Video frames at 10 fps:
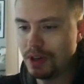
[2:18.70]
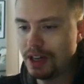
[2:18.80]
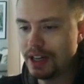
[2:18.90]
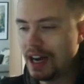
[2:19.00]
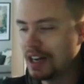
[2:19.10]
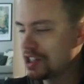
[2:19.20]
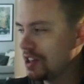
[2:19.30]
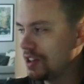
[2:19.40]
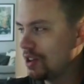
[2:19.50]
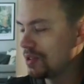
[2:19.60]

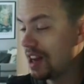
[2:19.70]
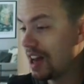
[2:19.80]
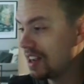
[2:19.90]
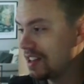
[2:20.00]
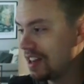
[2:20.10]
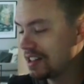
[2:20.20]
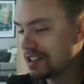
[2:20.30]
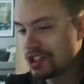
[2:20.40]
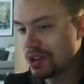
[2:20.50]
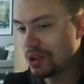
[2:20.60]
actually don't like that,
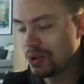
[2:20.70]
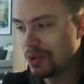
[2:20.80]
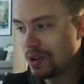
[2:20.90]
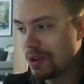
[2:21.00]
so